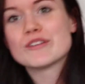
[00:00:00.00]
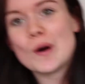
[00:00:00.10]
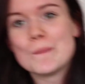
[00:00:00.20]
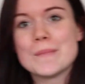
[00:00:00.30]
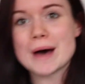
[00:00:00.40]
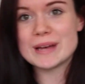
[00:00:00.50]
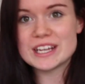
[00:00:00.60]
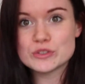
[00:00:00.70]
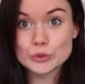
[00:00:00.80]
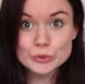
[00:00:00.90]
from my
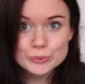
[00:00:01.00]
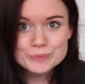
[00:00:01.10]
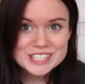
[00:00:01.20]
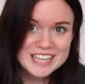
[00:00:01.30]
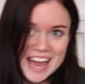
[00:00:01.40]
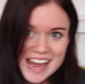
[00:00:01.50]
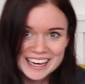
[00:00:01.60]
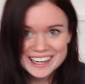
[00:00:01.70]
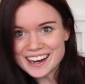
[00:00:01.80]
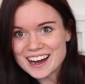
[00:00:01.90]
bedroom
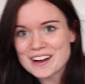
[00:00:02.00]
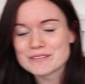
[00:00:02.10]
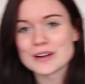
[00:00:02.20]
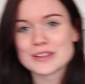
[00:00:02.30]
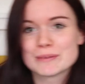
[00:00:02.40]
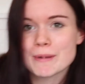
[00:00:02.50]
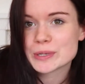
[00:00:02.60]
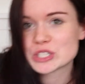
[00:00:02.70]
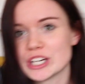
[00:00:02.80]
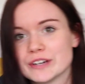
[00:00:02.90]
today, rather than my
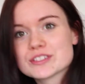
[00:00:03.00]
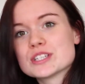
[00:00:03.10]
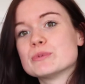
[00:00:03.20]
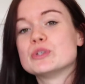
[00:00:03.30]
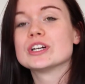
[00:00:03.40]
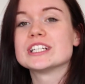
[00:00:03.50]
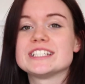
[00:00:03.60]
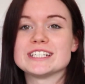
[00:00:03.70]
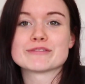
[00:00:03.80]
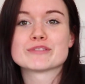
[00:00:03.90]
bookshelves, because we're doing a
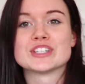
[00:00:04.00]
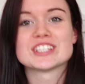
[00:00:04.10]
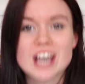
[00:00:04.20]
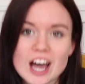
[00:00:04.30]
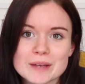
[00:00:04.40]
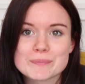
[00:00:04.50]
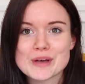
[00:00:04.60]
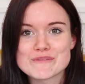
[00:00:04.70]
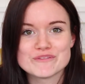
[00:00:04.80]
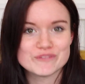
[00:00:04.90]
different type
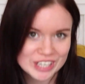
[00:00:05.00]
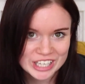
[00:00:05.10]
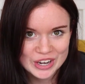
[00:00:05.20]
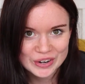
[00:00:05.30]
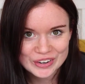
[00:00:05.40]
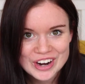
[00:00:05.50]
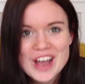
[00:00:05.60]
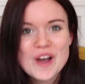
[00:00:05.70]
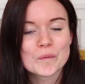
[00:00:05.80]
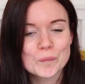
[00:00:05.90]
of video.
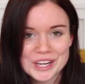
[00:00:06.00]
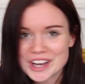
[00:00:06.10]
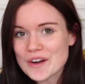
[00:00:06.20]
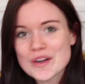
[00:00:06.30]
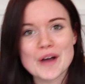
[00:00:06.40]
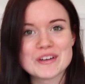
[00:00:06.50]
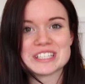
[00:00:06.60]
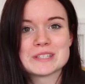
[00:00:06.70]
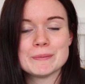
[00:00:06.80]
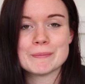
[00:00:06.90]
We are
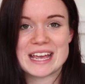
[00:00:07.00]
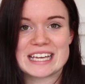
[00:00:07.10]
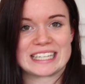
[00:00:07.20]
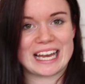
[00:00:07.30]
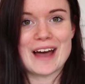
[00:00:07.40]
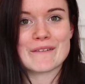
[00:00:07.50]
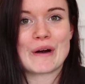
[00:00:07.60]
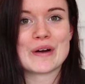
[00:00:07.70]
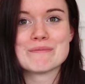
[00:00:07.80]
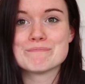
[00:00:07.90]
going to be making
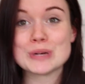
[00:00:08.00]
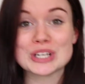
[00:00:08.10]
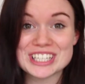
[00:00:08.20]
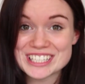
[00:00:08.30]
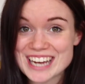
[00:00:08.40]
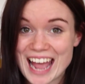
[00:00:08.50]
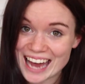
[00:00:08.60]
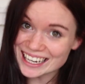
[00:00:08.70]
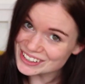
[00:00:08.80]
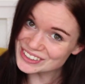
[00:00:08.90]
our own bookish
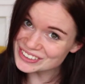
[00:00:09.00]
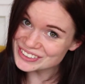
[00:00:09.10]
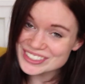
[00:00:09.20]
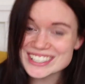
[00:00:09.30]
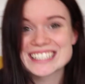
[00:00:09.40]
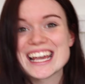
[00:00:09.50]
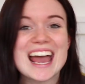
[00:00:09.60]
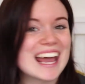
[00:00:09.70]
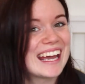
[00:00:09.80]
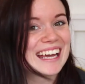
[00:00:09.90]
candles,
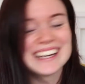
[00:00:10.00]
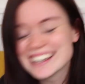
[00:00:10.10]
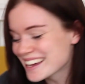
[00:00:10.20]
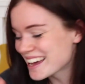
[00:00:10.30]
yay!